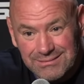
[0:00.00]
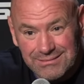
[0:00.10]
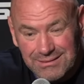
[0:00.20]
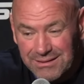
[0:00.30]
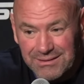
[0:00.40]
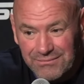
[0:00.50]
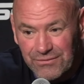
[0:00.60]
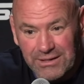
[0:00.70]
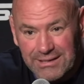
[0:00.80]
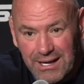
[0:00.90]
He
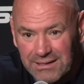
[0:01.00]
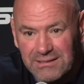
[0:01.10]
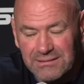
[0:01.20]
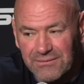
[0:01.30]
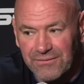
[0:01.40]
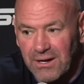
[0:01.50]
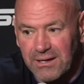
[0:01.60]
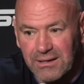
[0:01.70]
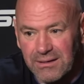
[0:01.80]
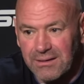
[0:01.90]
freaked out. He is a
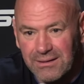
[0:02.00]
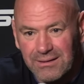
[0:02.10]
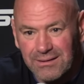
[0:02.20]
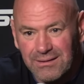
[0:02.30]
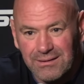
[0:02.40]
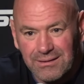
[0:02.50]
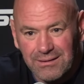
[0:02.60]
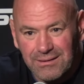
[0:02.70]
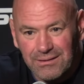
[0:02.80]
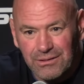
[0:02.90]
fucking
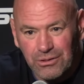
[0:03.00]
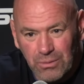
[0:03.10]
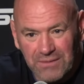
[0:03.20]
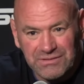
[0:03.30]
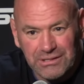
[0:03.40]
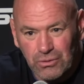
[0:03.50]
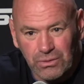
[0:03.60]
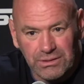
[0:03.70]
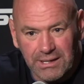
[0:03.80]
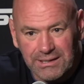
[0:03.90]
UFC
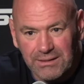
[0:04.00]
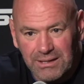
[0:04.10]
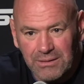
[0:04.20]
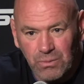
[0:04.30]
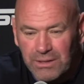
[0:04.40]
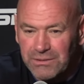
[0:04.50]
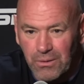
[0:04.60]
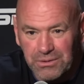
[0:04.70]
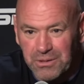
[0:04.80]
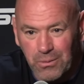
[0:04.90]
lunatic. He went
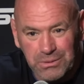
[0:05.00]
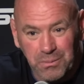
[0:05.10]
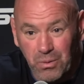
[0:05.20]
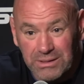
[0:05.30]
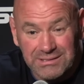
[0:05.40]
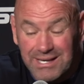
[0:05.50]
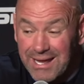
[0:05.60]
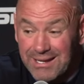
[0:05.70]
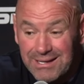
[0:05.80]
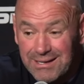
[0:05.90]
toe to toe with the boys
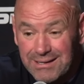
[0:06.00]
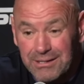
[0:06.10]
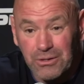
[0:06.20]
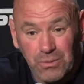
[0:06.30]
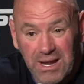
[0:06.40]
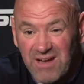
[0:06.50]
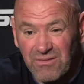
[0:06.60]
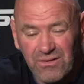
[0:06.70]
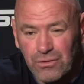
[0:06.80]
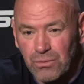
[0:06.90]
today. He knew.
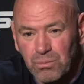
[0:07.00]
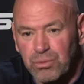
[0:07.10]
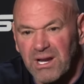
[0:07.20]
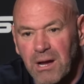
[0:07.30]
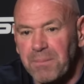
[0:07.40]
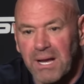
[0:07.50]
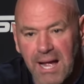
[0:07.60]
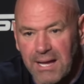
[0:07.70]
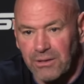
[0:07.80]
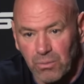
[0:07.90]
Every, you bring up a
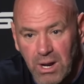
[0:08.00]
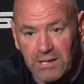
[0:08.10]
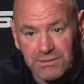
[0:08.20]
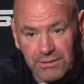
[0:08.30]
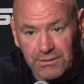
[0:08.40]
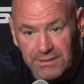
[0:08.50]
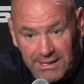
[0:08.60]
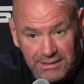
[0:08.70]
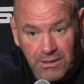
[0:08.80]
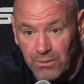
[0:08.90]
guy on the roster
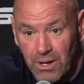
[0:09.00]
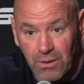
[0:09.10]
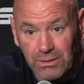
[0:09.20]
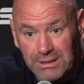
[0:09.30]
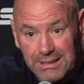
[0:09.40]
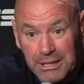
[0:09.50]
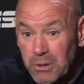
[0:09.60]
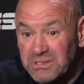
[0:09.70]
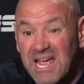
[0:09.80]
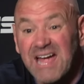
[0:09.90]
that he don't know. He
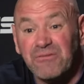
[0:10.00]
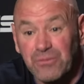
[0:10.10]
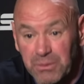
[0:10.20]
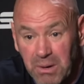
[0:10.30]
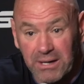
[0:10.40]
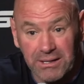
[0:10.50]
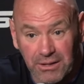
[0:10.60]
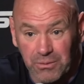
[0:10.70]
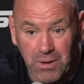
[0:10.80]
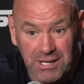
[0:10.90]
knows everybody
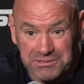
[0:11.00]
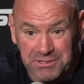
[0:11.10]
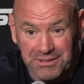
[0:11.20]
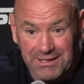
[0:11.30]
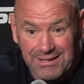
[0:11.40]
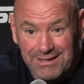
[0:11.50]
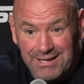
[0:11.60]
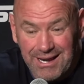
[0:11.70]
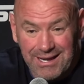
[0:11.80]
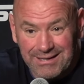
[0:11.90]
on the roster,
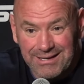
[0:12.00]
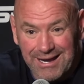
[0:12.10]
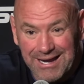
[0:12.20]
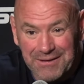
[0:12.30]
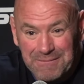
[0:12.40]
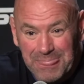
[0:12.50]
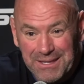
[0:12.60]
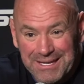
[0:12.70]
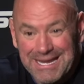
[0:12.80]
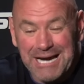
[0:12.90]
and uh,
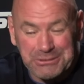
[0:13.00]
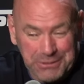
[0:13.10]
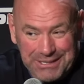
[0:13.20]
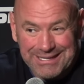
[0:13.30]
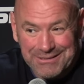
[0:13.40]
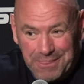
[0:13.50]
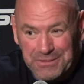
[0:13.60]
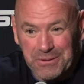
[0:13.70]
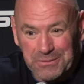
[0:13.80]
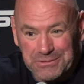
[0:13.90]
he actually.
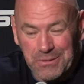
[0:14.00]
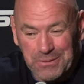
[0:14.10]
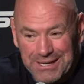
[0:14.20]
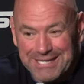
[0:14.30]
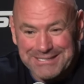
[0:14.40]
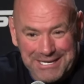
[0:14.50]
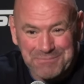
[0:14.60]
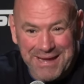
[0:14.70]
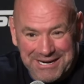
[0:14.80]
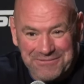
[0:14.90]
So so he
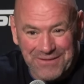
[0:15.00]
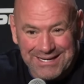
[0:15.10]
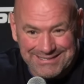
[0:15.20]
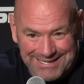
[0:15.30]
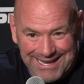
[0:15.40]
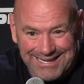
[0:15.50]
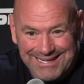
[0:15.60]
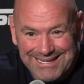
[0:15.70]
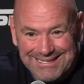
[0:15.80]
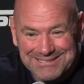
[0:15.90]
did make a fight today.
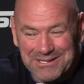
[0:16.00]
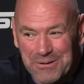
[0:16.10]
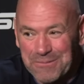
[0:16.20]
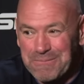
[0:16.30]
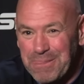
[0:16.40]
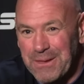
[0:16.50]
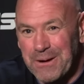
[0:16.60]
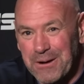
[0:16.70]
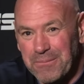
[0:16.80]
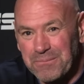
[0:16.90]
So
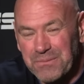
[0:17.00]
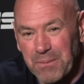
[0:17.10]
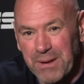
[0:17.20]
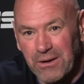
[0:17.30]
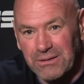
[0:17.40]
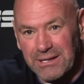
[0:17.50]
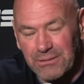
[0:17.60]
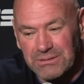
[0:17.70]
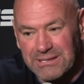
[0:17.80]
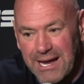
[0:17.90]
um, apparently
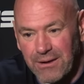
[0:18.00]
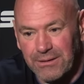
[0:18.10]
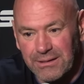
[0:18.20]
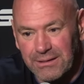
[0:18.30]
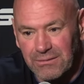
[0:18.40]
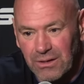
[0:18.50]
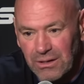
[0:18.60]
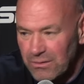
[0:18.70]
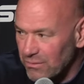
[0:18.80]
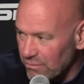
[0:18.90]
he was down in the
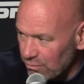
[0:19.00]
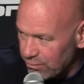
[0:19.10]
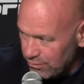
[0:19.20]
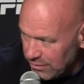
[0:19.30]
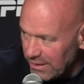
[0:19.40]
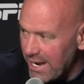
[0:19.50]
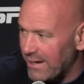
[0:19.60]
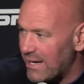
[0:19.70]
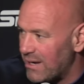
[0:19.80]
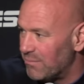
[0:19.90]

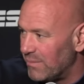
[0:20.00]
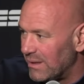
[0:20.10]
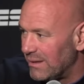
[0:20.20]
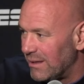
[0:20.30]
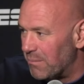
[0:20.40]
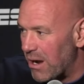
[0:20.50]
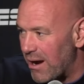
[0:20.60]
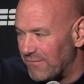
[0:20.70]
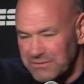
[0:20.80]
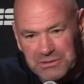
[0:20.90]
Lene came in my
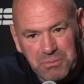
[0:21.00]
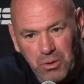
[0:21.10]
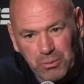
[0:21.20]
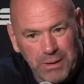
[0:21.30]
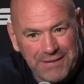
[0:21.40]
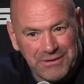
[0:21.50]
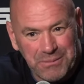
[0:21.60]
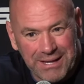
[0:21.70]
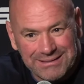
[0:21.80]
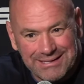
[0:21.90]
office this morning raving
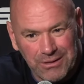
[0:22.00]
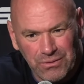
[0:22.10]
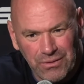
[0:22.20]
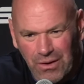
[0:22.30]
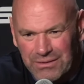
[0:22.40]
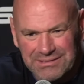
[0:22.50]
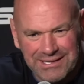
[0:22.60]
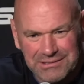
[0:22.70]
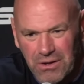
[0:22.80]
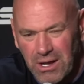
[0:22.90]
about the kid. Oh, this
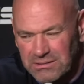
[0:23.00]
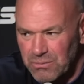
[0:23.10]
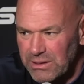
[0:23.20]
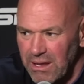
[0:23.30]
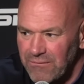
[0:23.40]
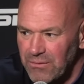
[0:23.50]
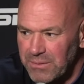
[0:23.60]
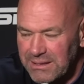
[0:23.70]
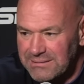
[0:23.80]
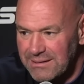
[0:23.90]
kid's awesome. We love him
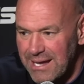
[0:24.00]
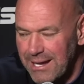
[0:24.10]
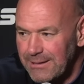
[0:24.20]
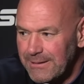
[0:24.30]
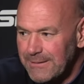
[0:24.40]
and this and that.